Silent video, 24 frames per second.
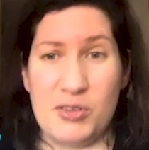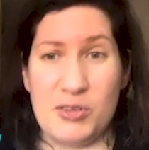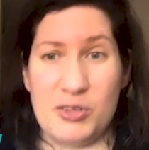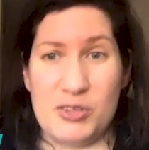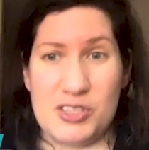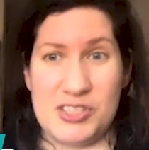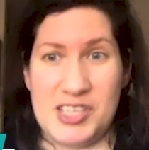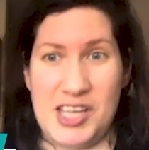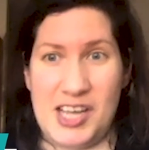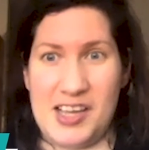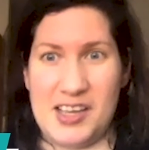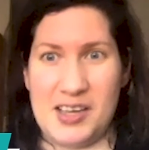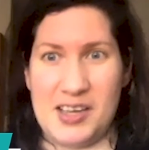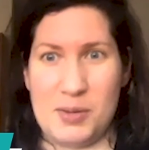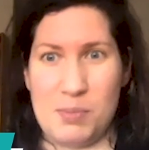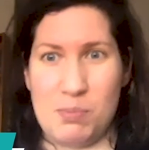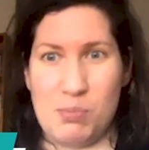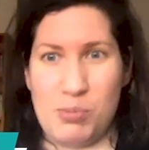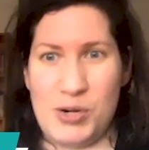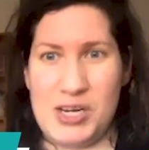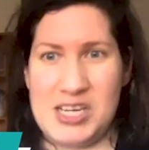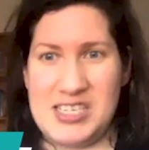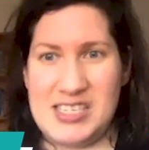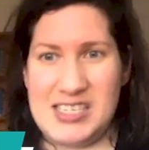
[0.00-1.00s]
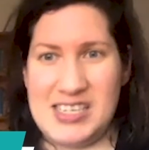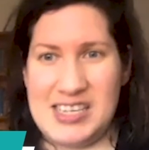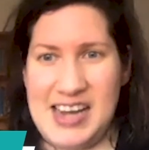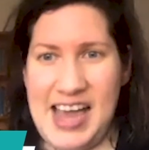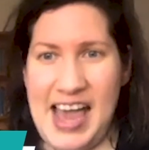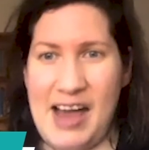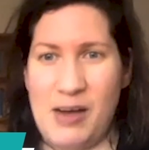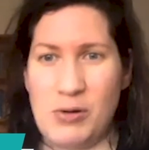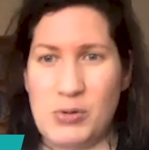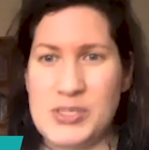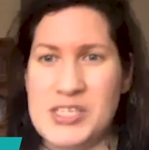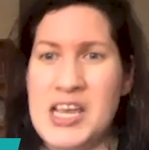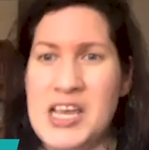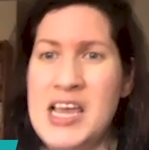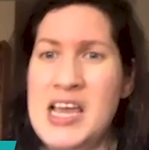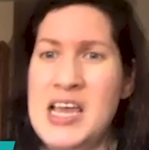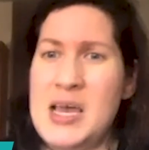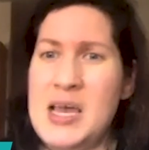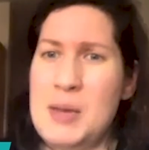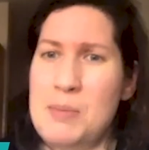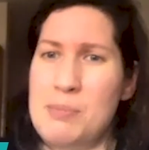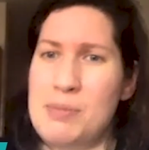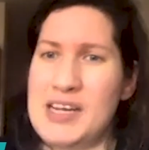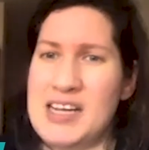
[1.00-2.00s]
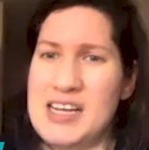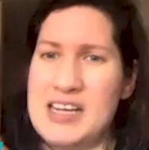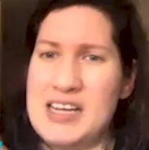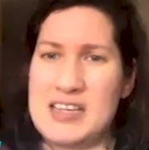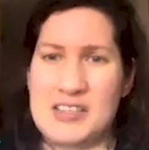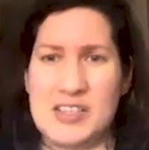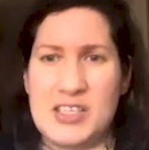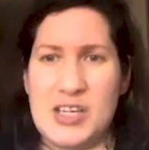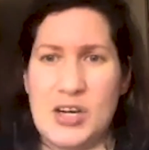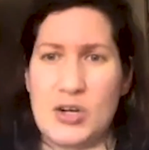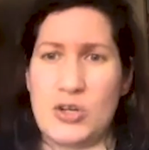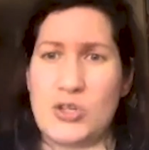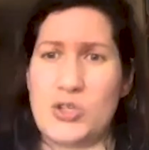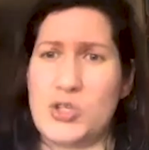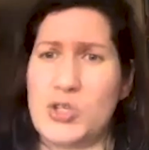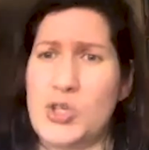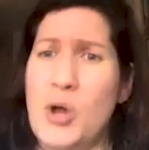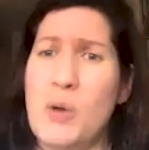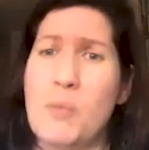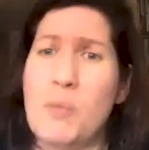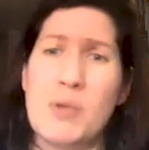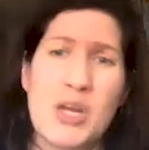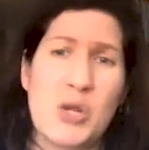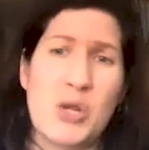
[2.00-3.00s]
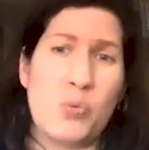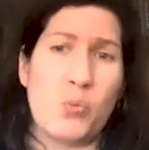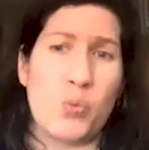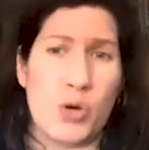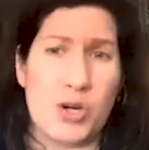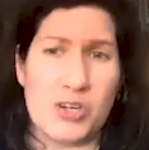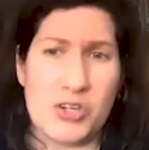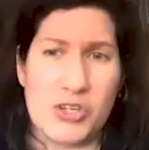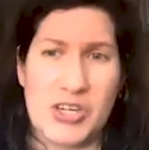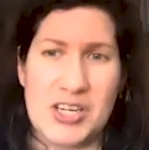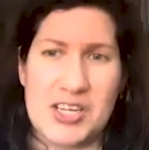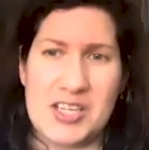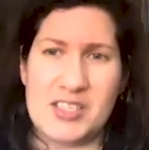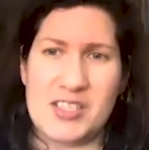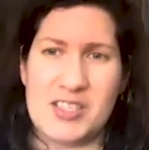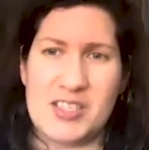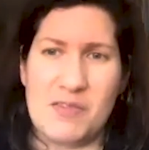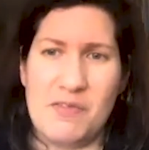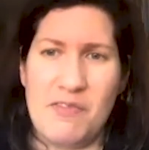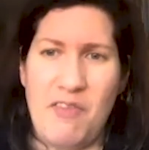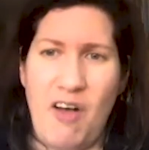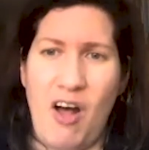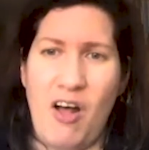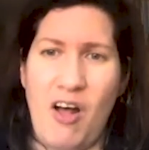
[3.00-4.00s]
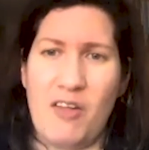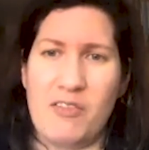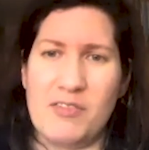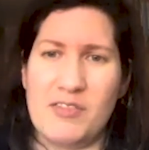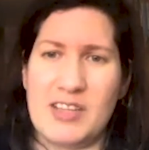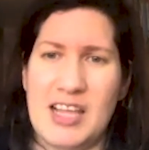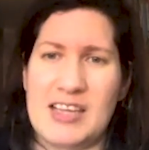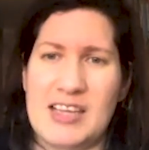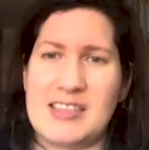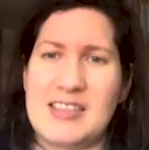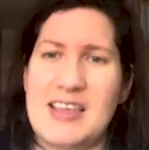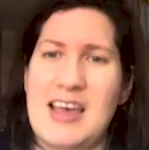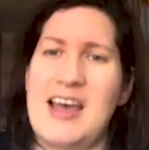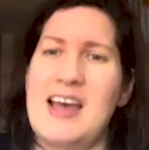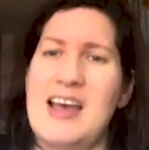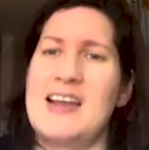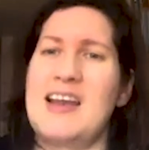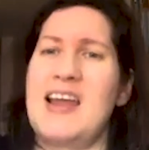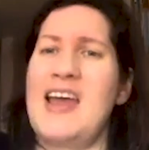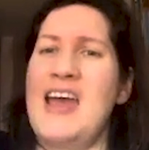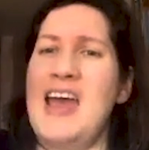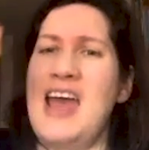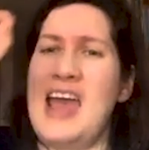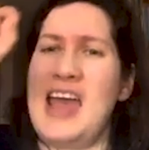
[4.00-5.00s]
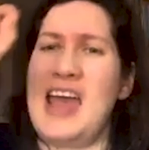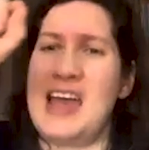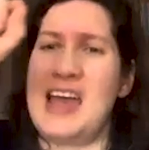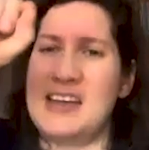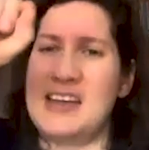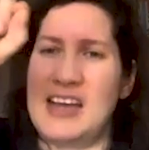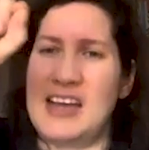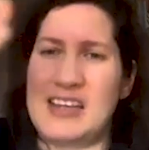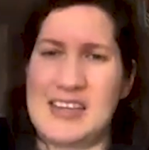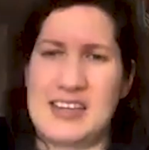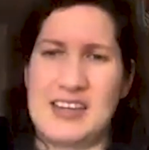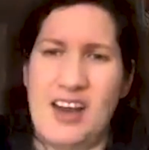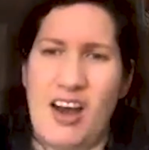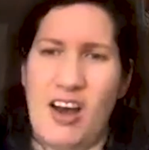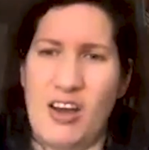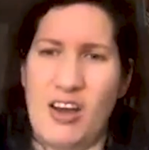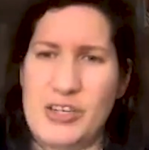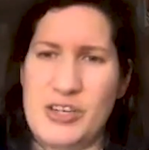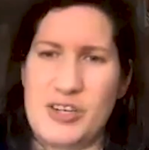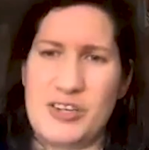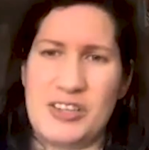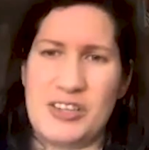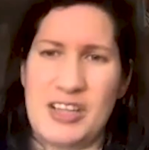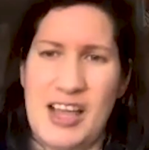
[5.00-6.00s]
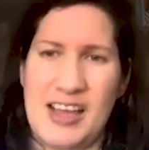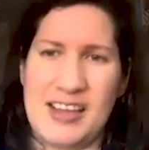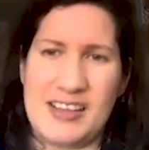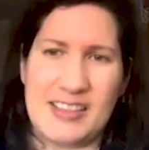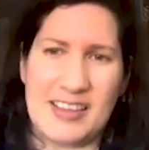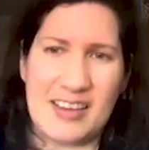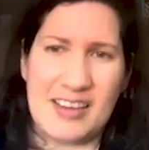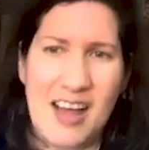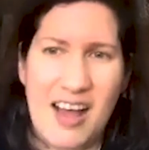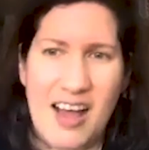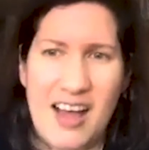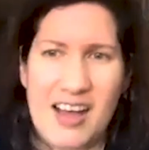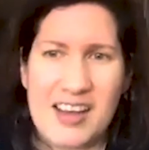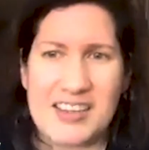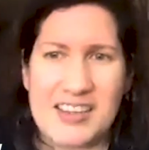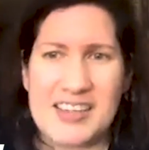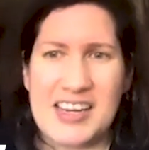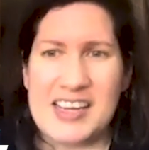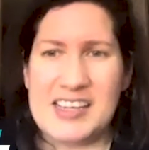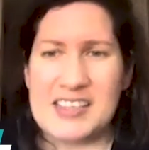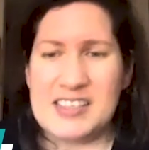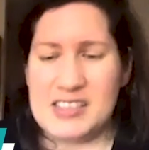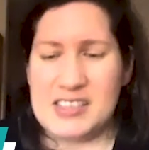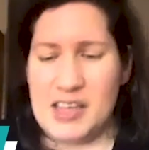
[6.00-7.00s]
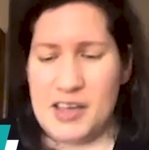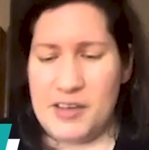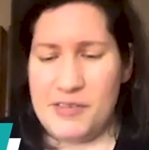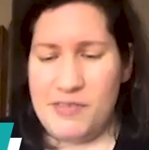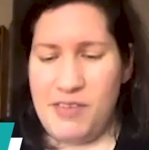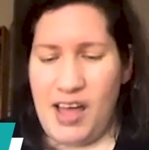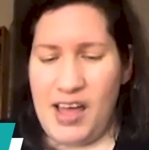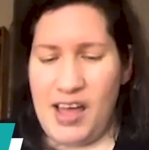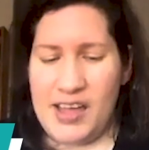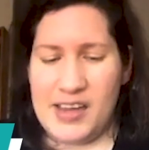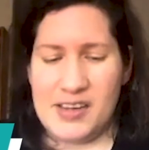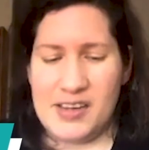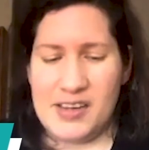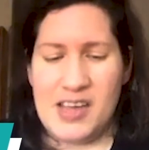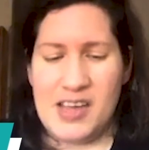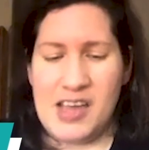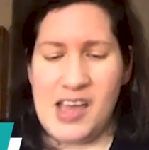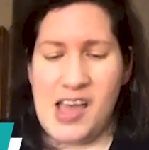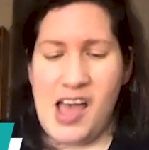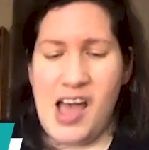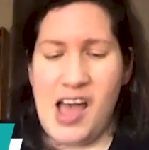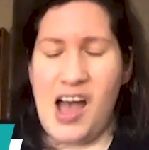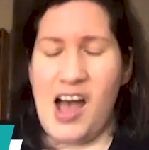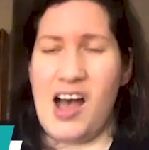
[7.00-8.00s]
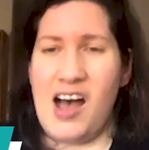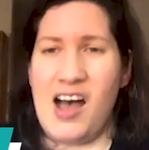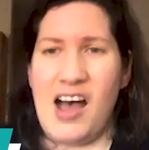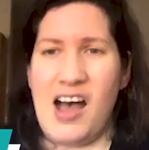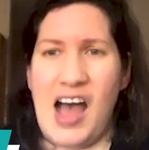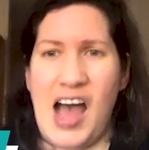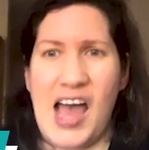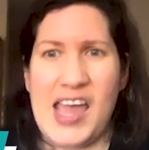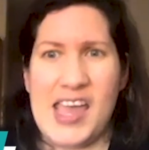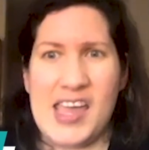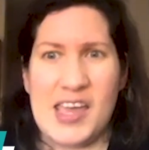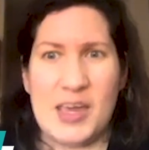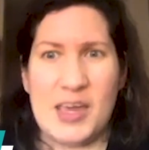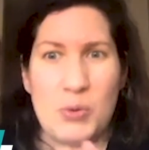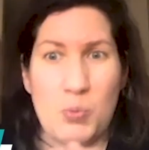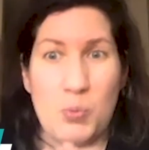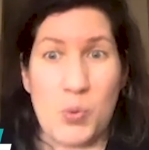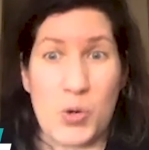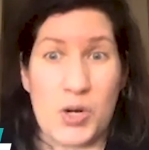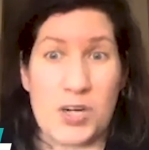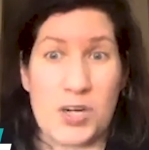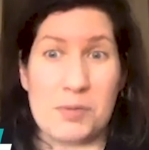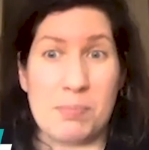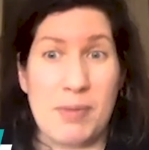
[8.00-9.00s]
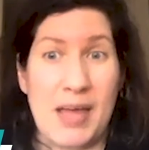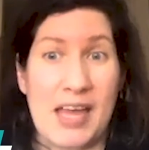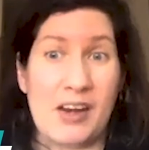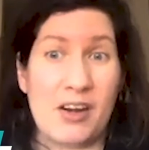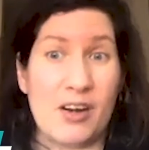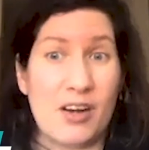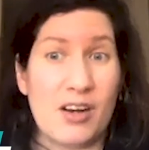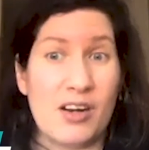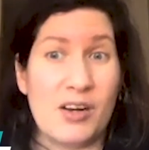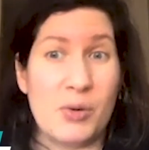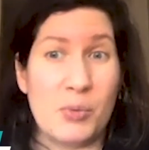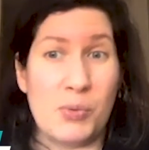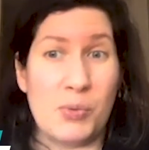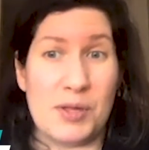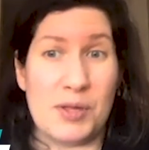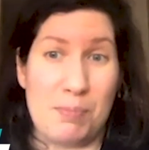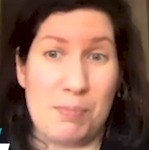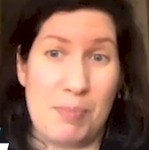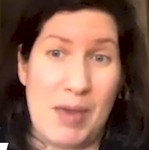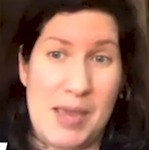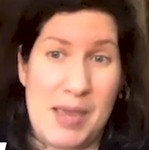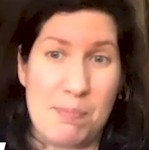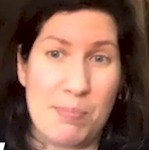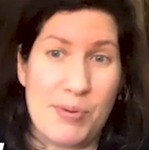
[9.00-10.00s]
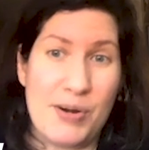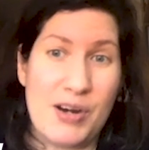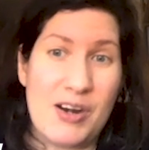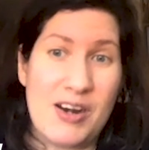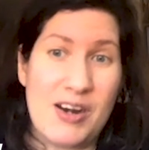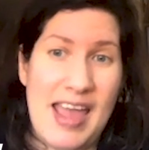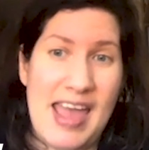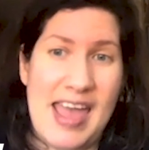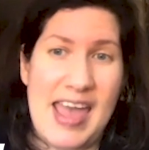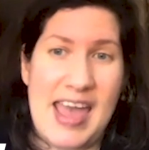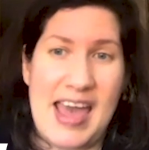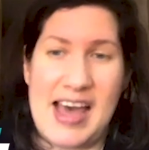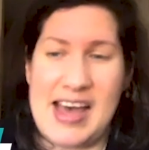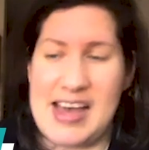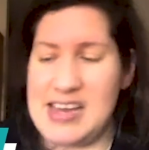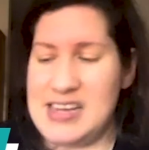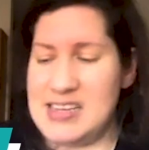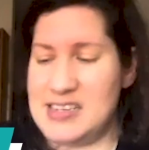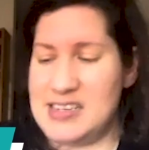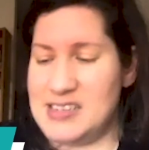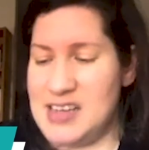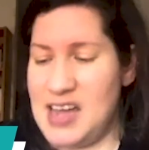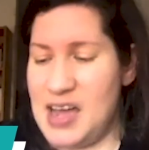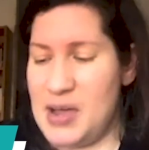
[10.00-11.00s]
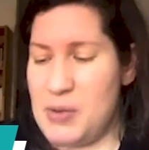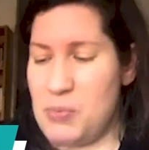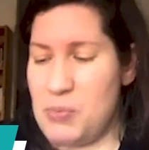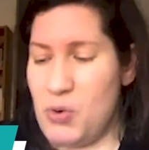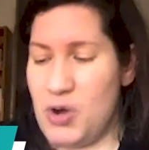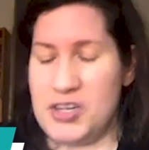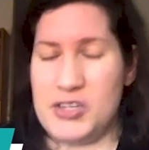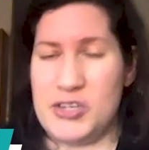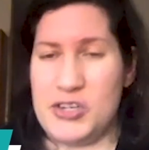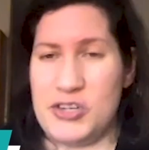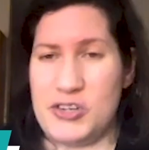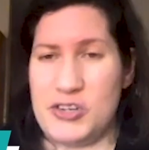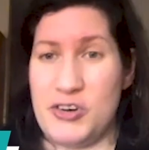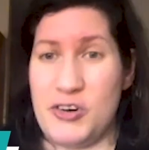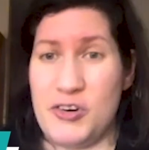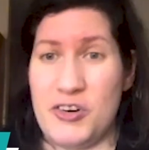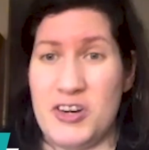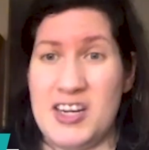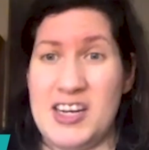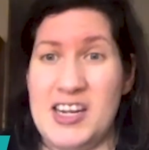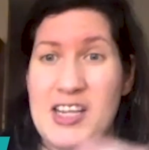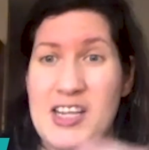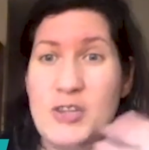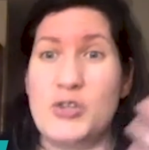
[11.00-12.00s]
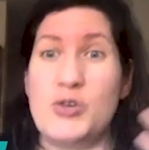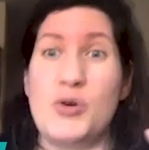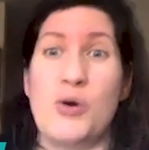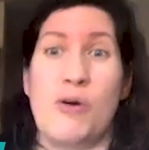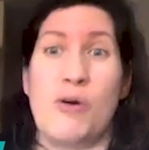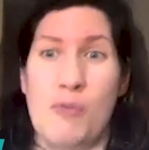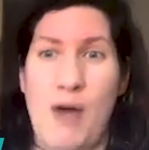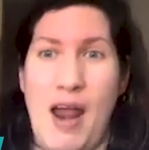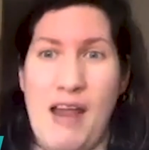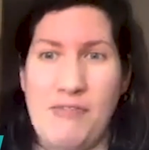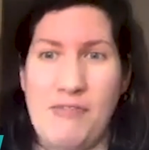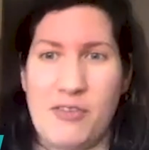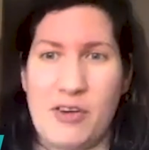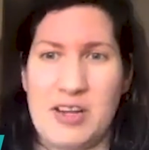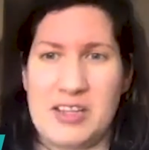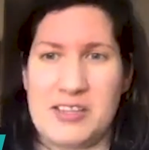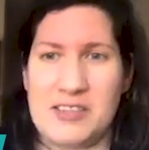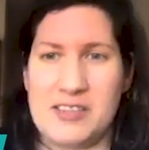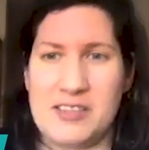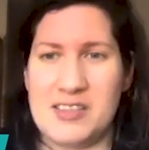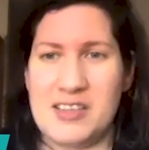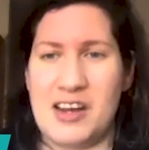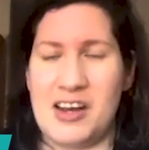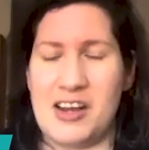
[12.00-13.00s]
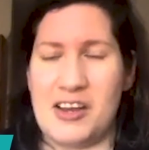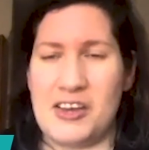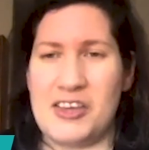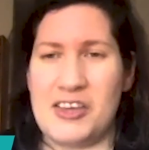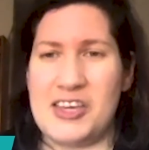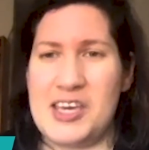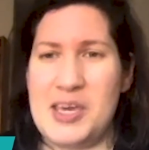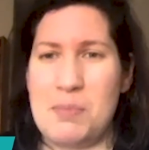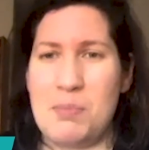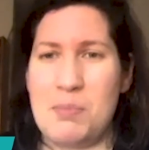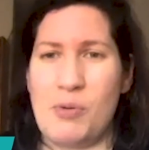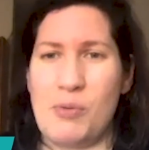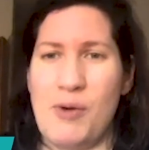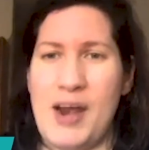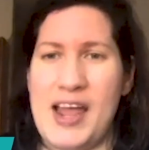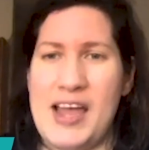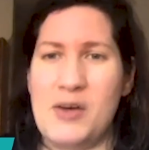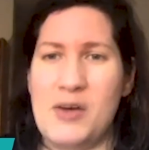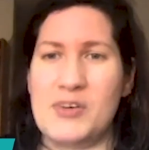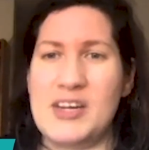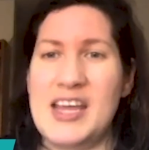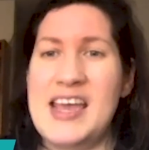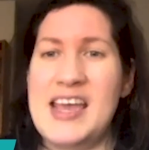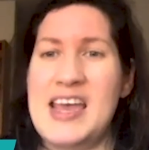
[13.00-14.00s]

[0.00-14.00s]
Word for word: looks like printed out because there are so many worksheets involved like that and I can underline the cognates I find. Uh, I work better with paper and I wanted to turn it into a reference that I could keep around.